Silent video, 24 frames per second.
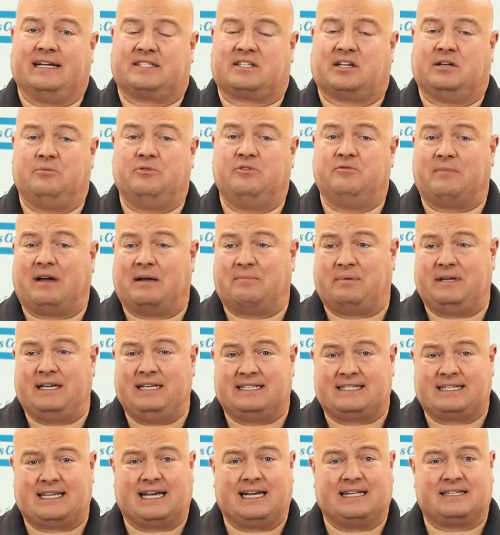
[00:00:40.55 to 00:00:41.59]
It's going to move my P
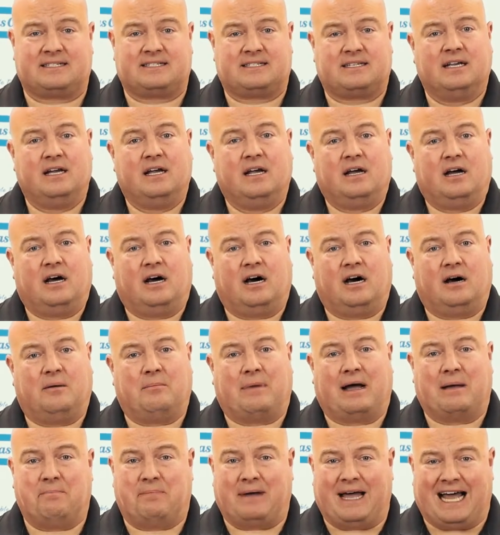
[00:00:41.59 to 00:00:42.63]
sets, uh,
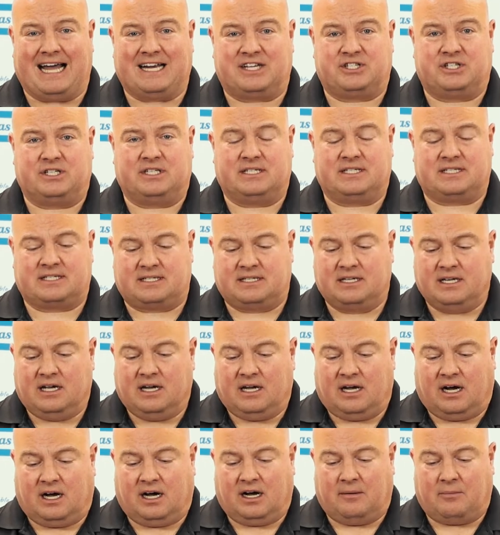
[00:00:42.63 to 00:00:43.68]
my batches,
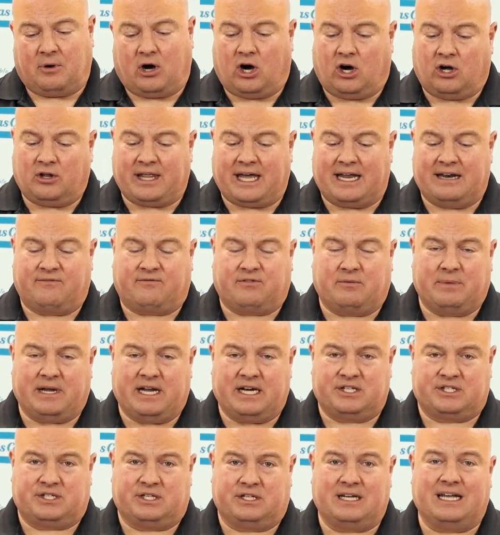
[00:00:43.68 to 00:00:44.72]
um, all that
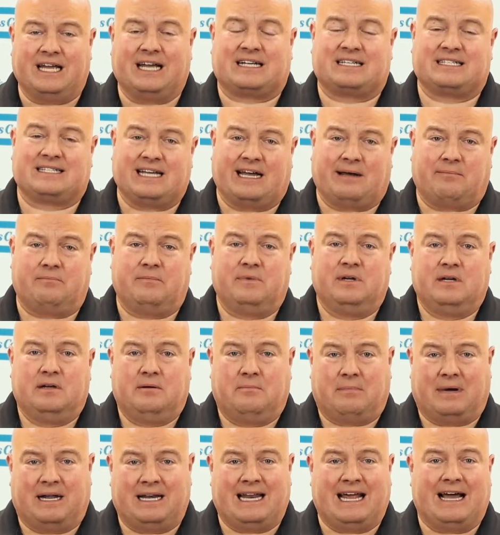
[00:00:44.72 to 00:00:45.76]
information except
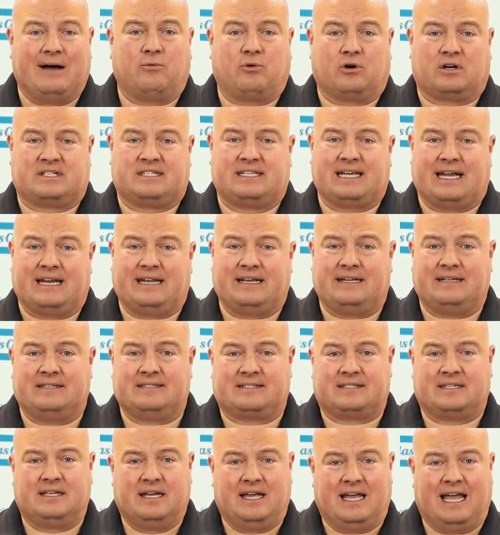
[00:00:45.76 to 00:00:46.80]
my network
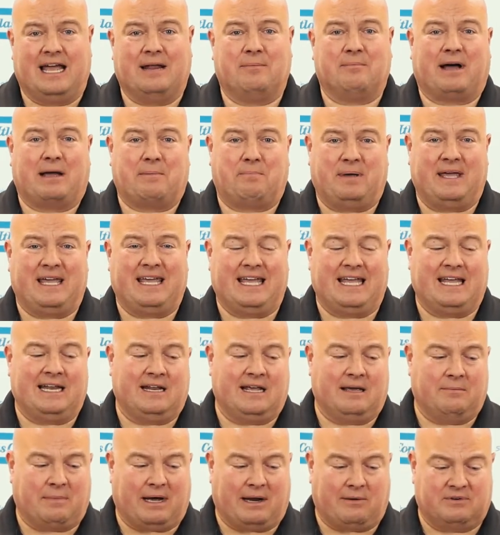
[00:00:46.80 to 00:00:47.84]
settings and my pin
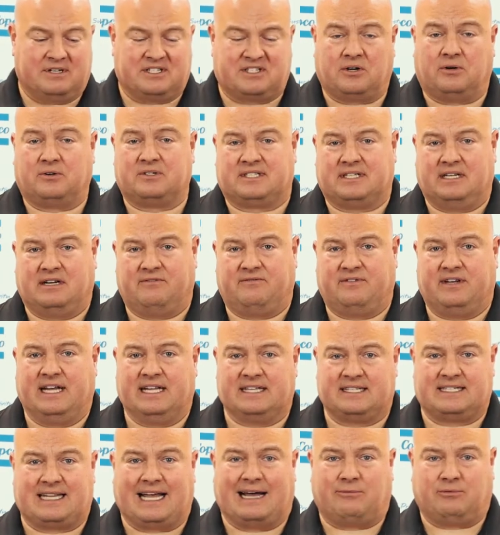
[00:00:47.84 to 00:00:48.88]
and my results and
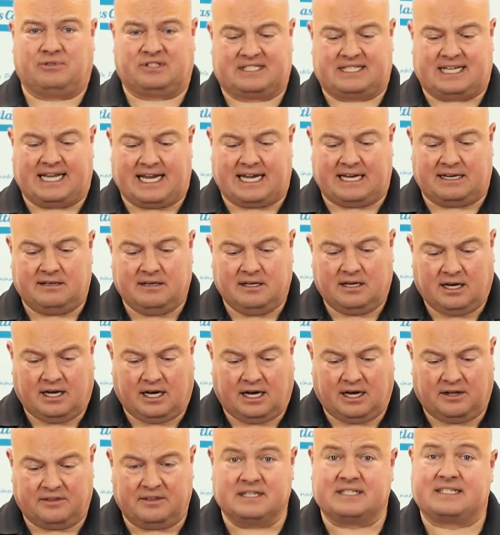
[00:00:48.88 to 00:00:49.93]
events. That will stay
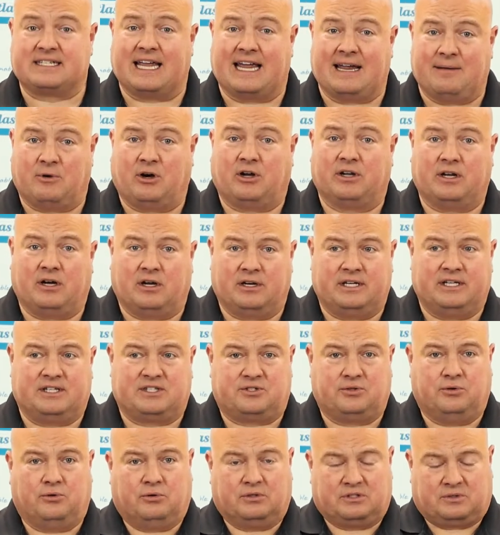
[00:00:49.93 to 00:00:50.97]
uh, the same on, on each
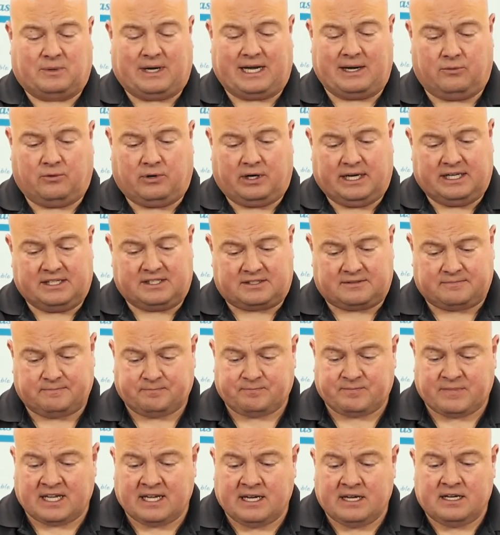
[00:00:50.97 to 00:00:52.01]
tool as the way it was.
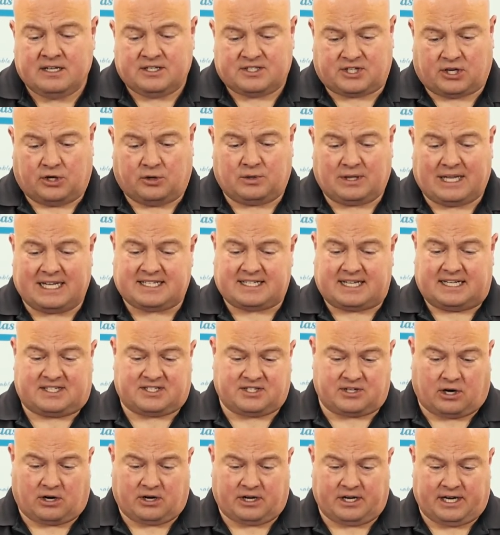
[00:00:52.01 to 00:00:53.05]
So let's get
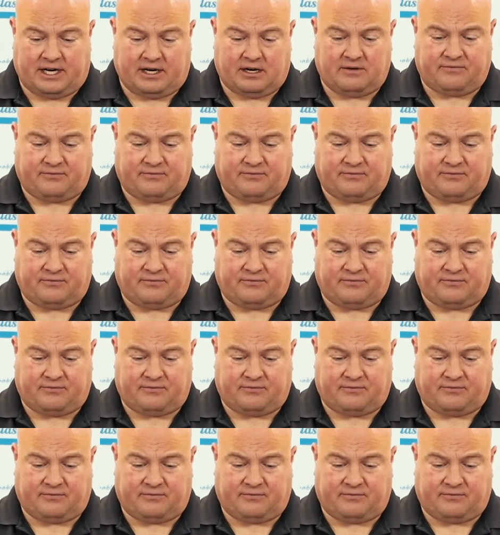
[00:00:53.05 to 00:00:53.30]
started here.